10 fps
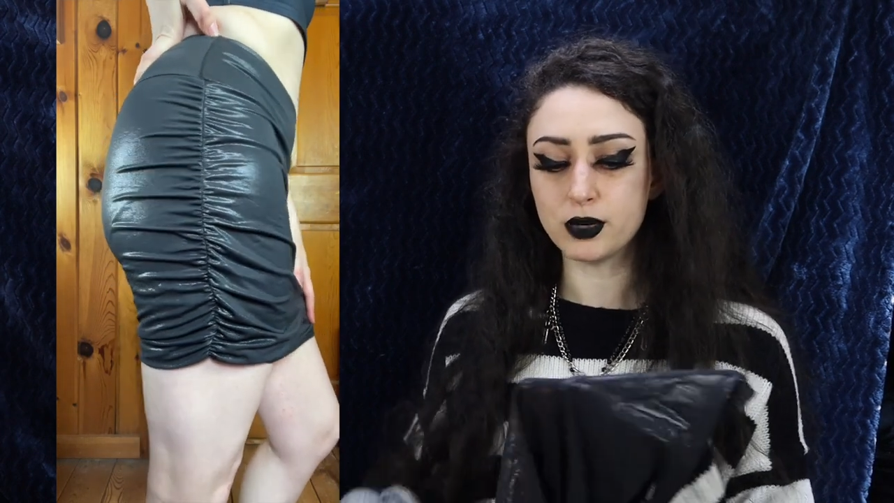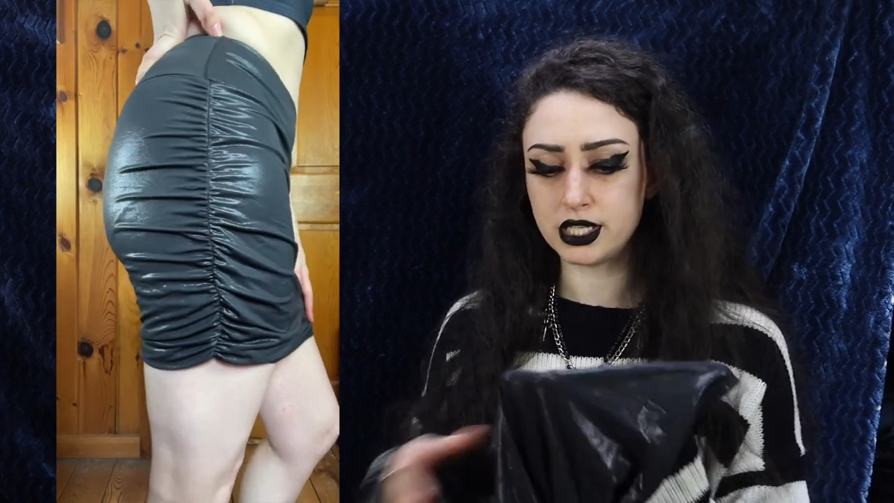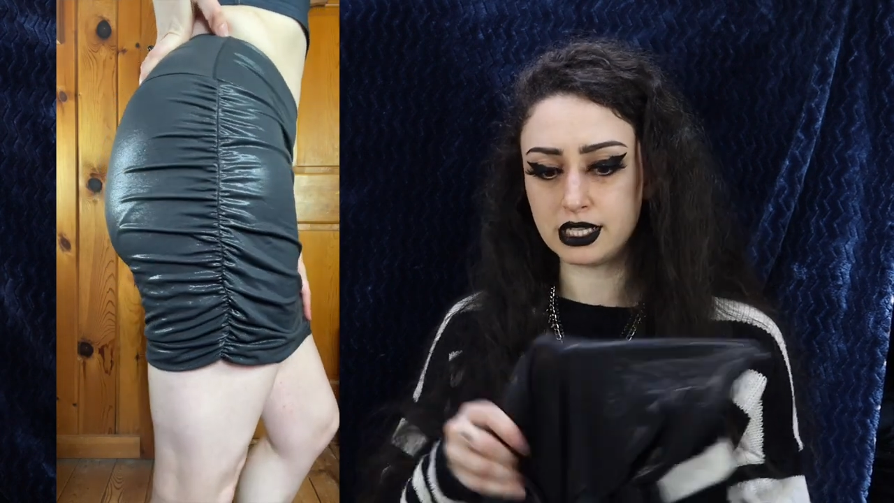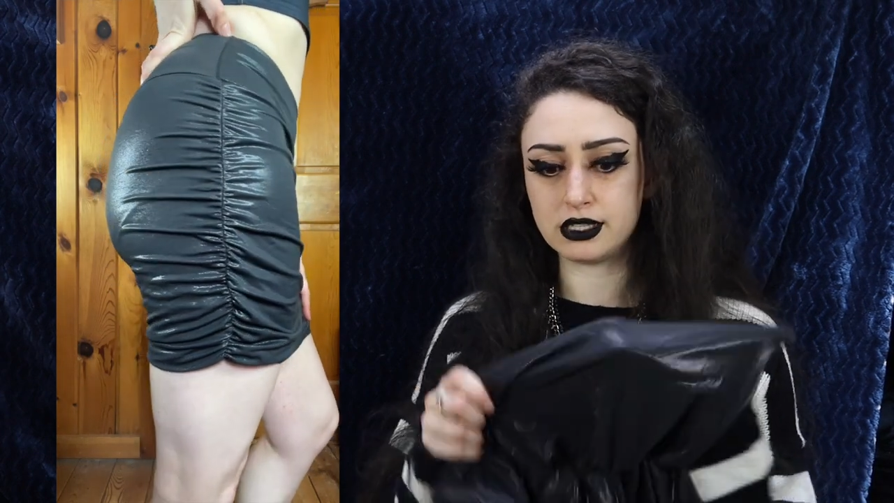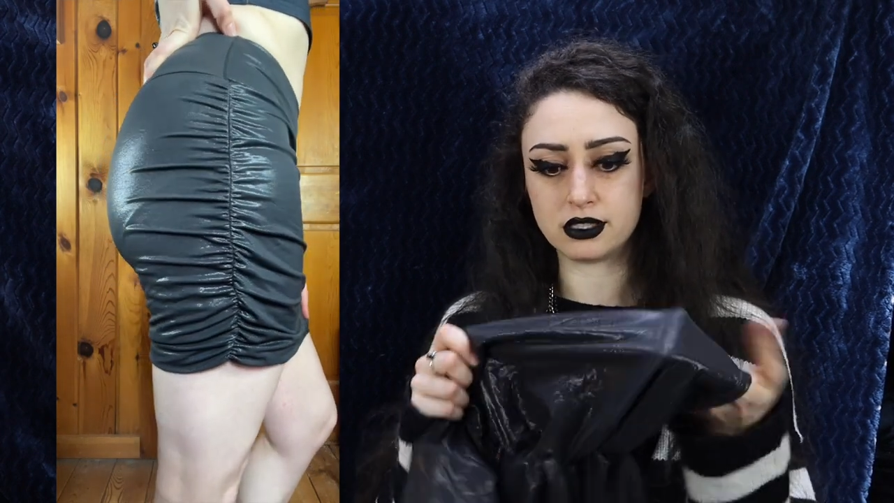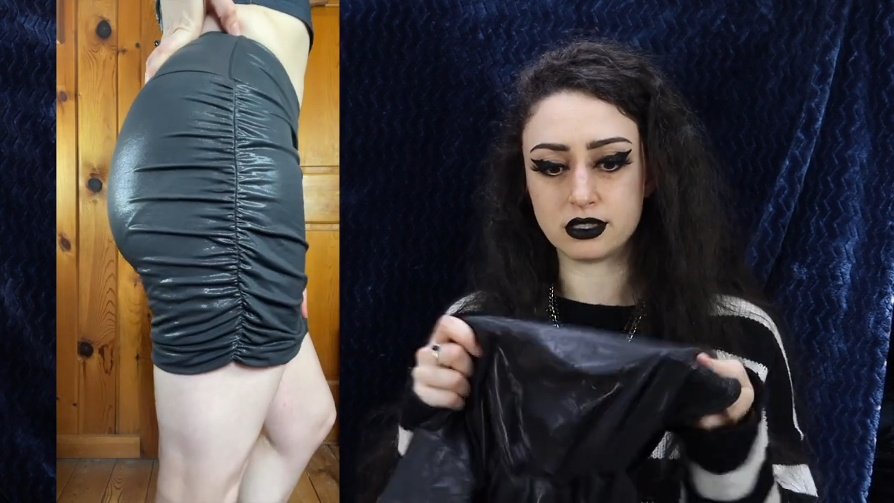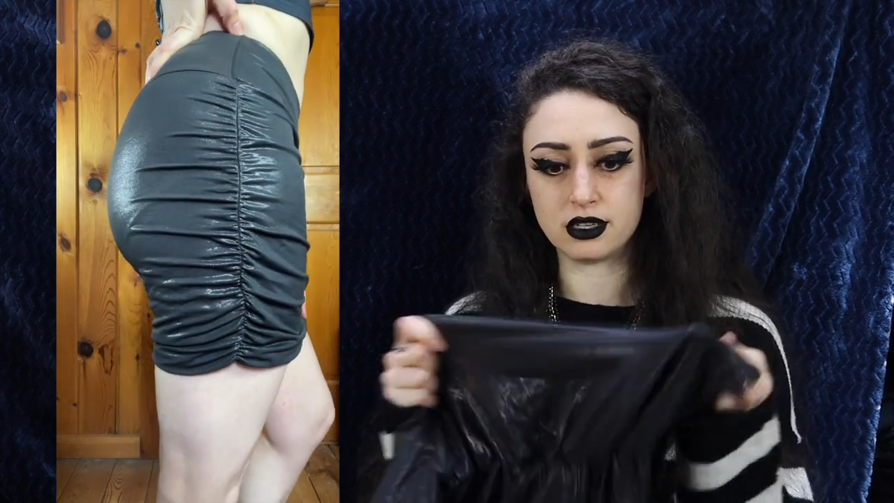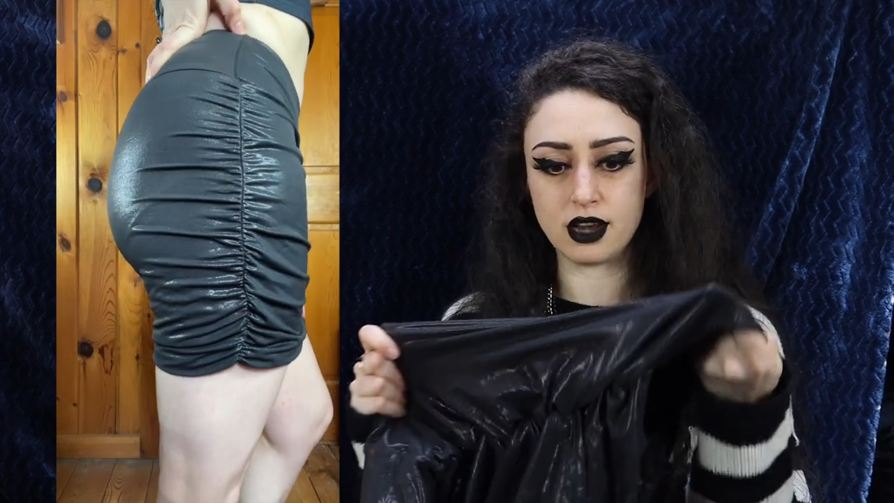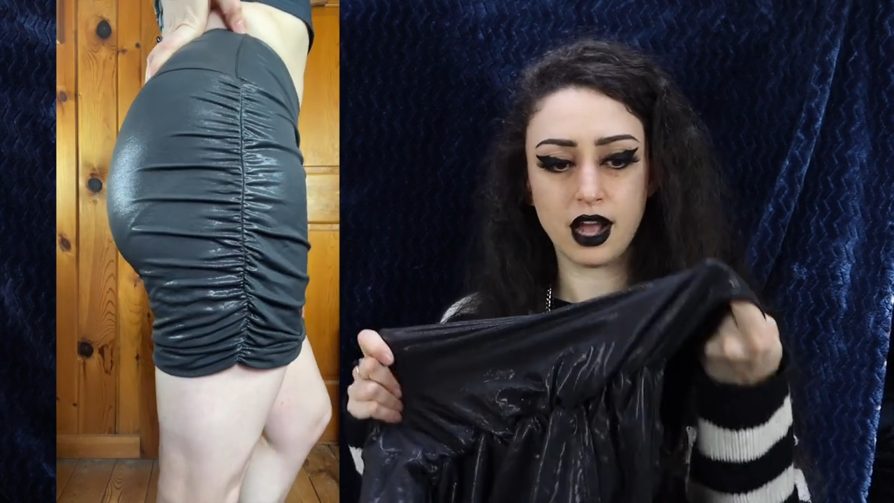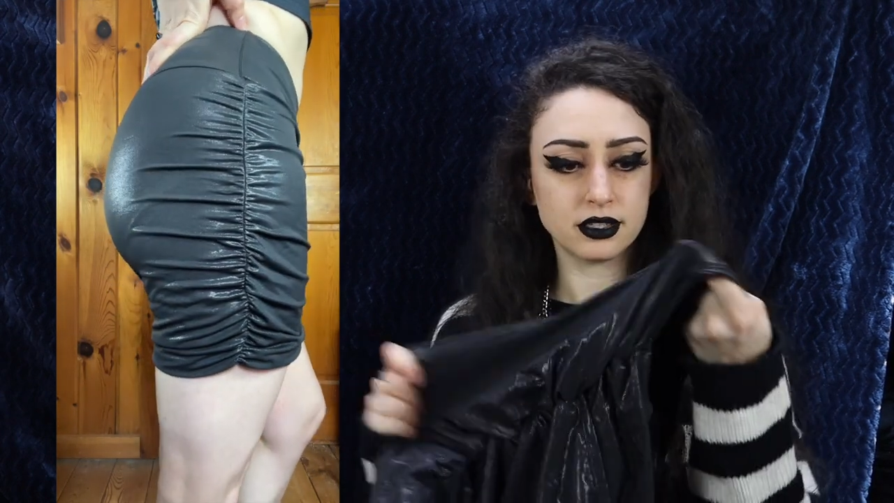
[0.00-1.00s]
which is
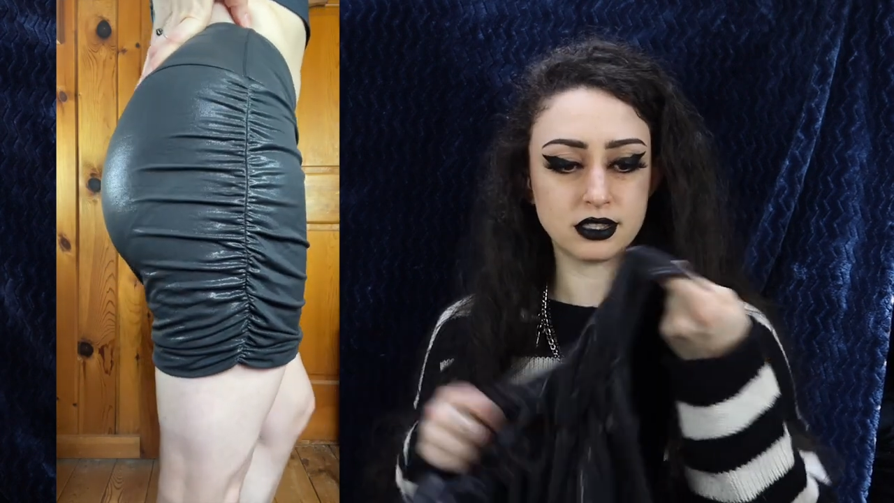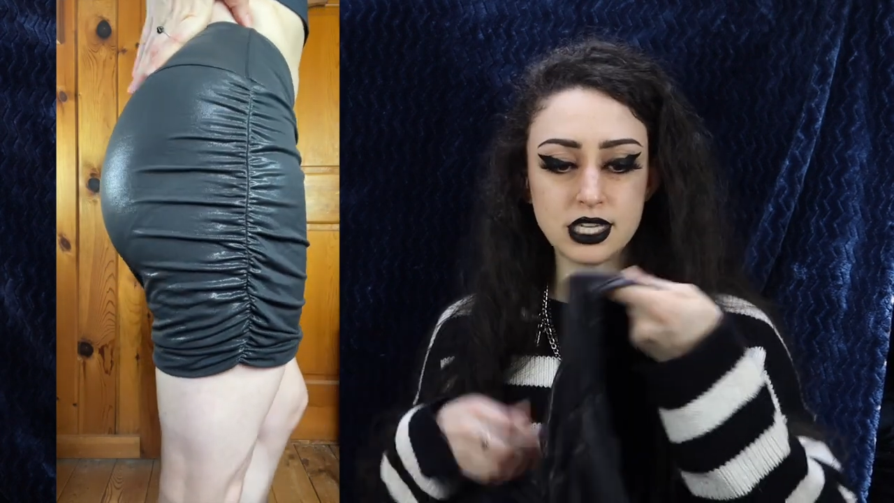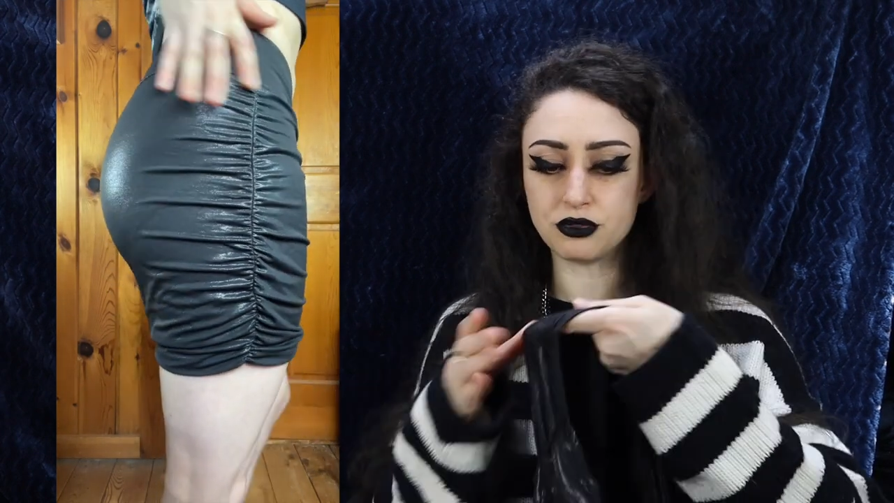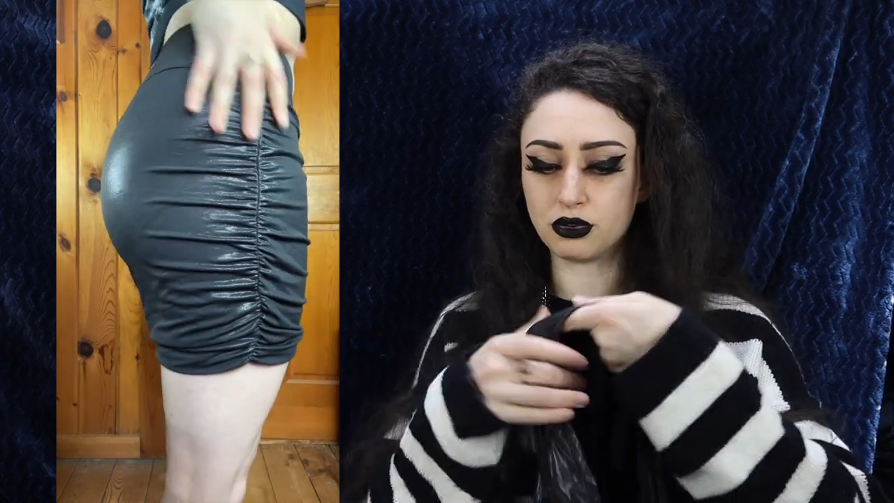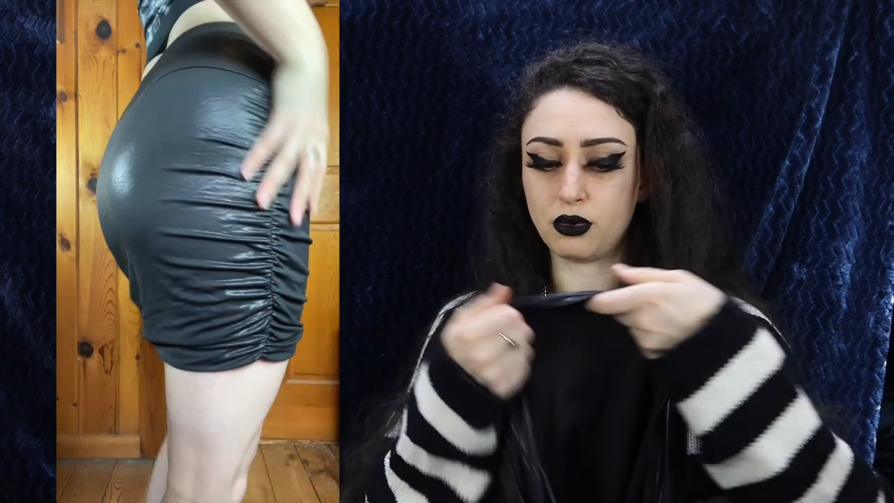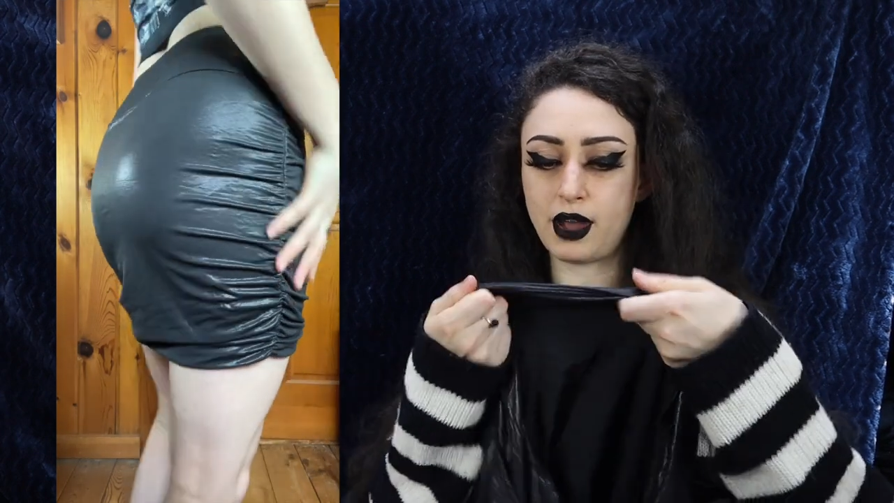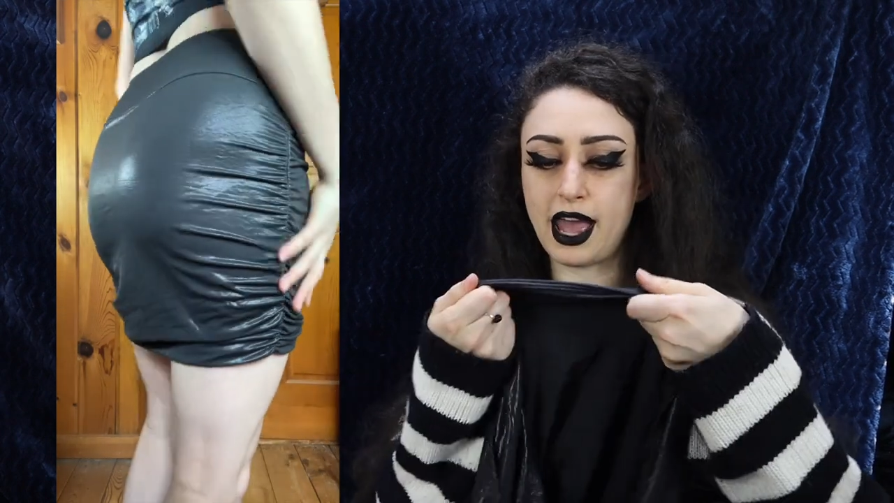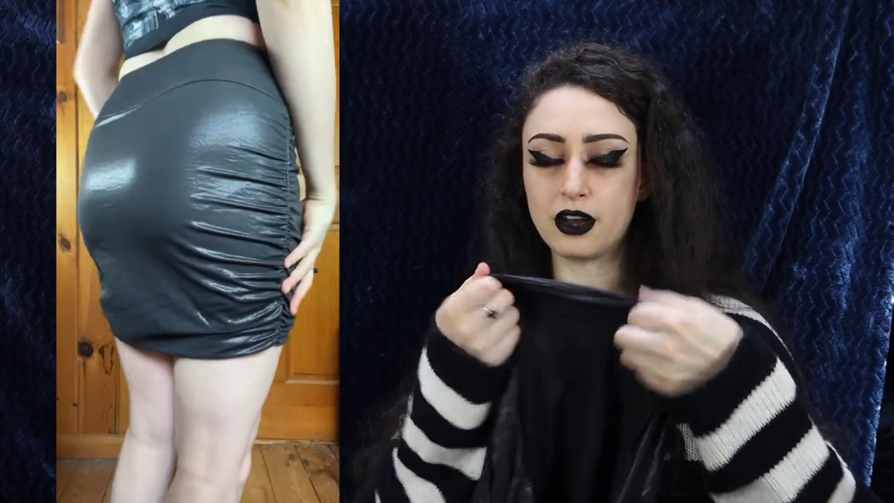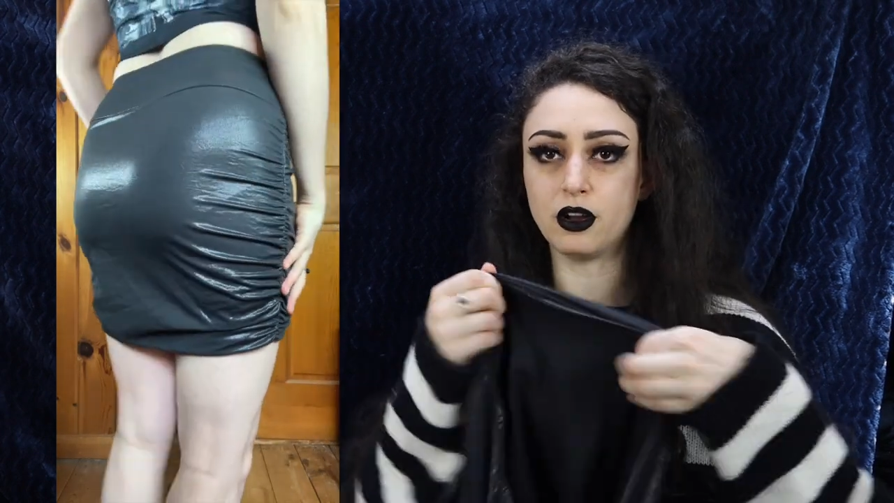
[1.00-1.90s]
not see-through at